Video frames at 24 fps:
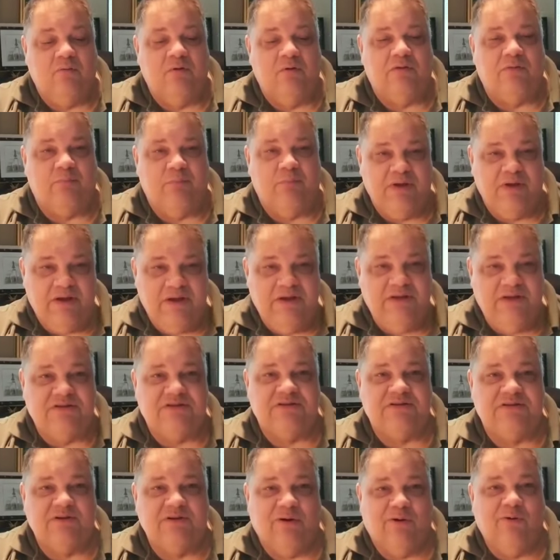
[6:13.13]
with
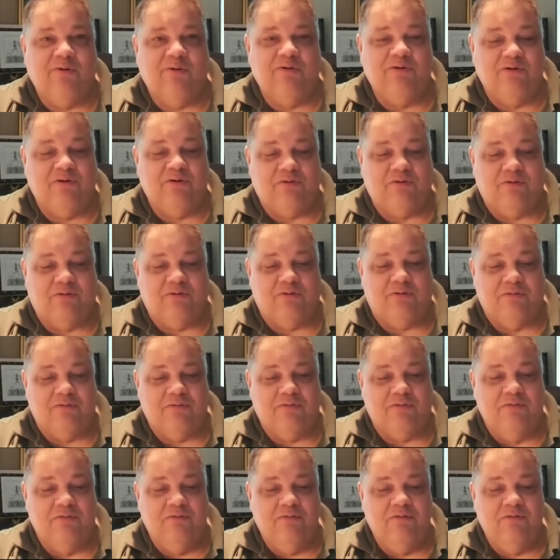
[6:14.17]
peace on
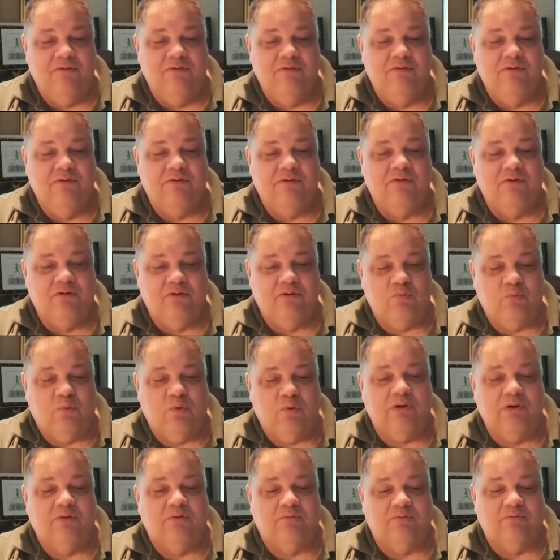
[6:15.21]
earth,
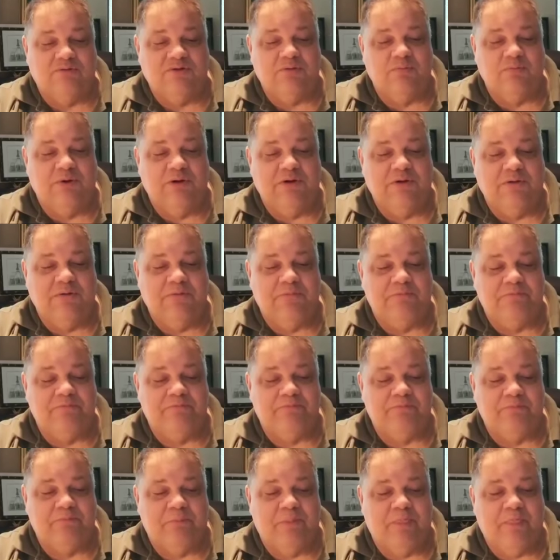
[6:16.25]
goodwill to
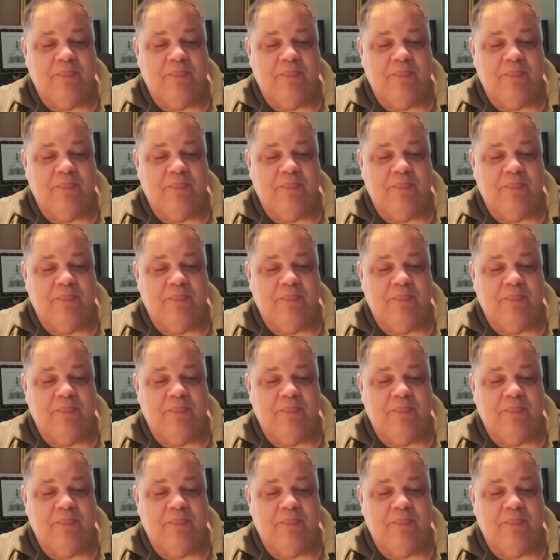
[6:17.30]
men.